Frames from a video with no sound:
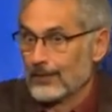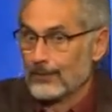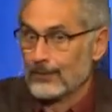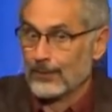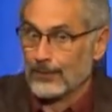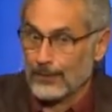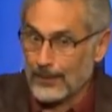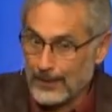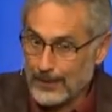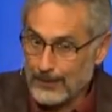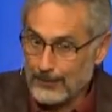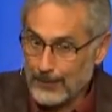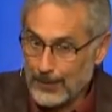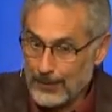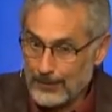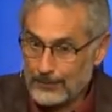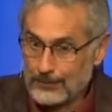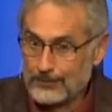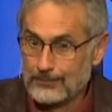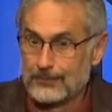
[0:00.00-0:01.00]
We're in a
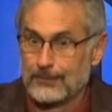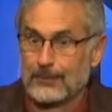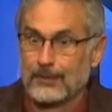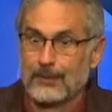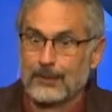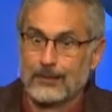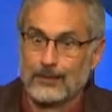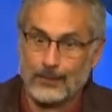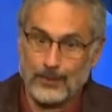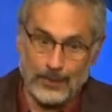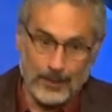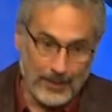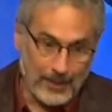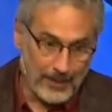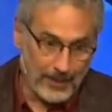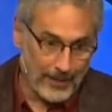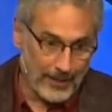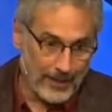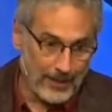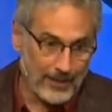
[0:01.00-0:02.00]
boat, we're on
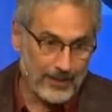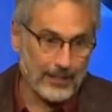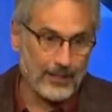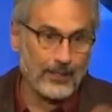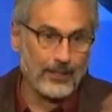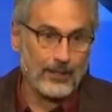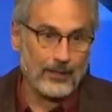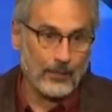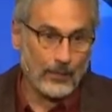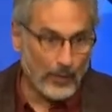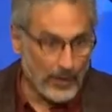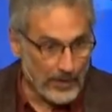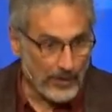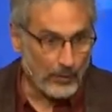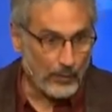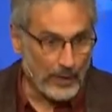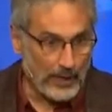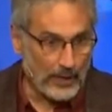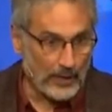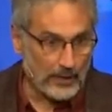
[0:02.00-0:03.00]
a lake with a
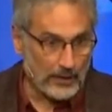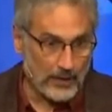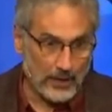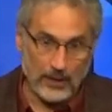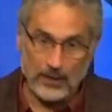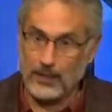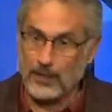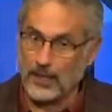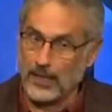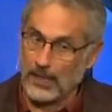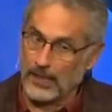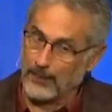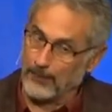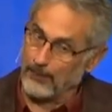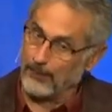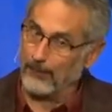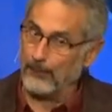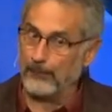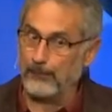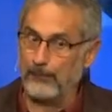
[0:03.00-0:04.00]
wind.
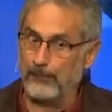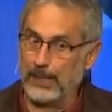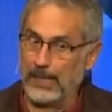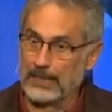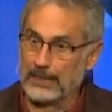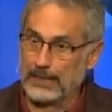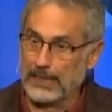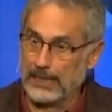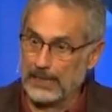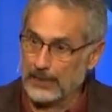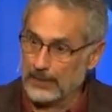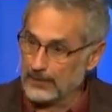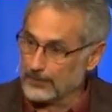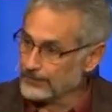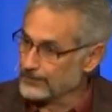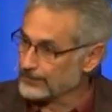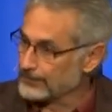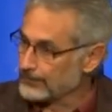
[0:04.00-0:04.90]
Big deal.